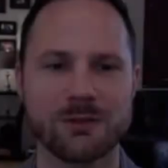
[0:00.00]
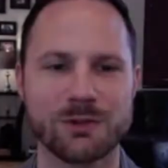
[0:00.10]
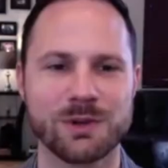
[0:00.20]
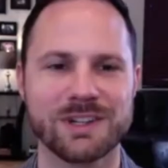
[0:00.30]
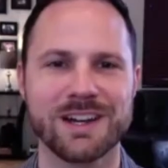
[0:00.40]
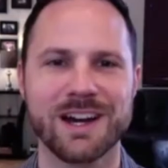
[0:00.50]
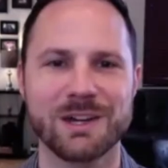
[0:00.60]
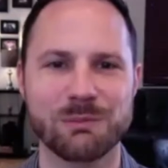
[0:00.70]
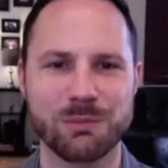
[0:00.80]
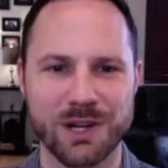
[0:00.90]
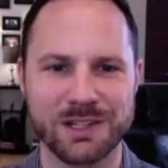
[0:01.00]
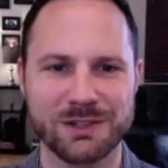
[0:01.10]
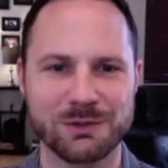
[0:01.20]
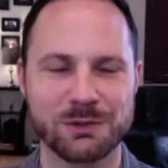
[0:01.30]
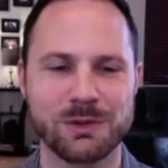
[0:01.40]
everyone. I am
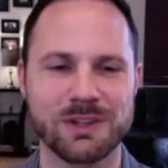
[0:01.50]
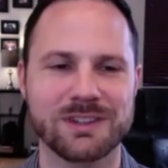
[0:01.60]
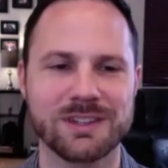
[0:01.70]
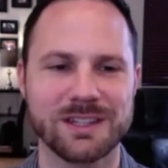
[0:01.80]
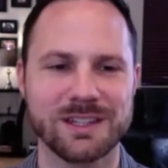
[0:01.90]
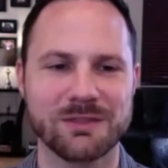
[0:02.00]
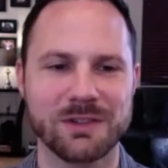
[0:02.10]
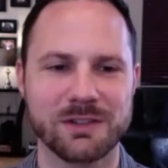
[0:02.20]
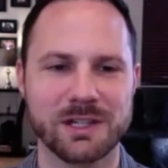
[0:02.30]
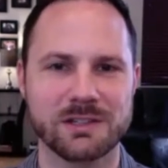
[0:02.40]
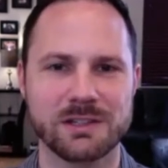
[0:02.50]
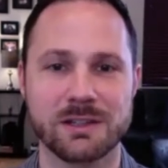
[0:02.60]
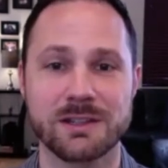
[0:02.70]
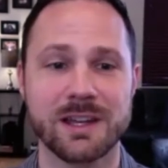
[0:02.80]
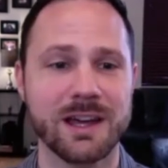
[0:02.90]
Brandon Jewell with the CTE Foundation.
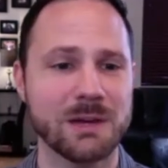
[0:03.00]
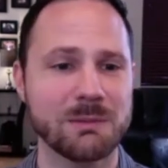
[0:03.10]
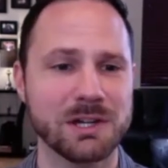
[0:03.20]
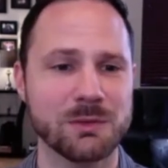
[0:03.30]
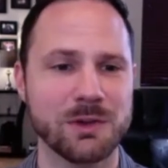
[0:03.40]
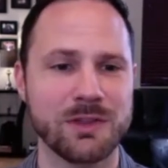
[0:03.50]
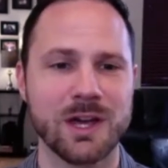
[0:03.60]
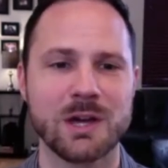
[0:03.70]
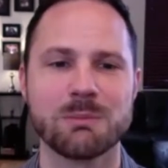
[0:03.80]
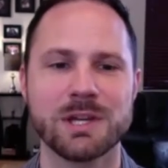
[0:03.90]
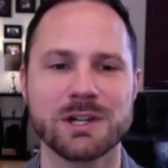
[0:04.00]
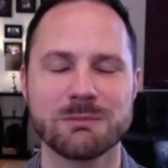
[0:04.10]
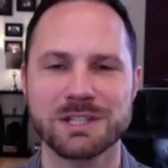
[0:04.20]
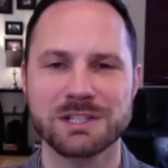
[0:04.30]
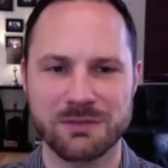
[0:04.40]
Today I am here with Peter
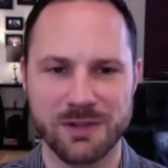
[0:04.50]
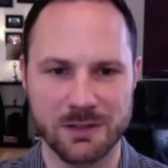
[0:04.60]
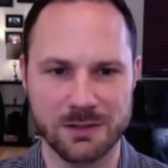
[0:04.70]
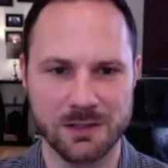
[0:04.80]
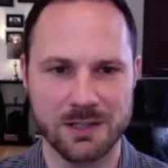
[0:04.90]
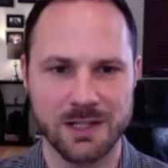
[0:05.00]
Mischenfelder,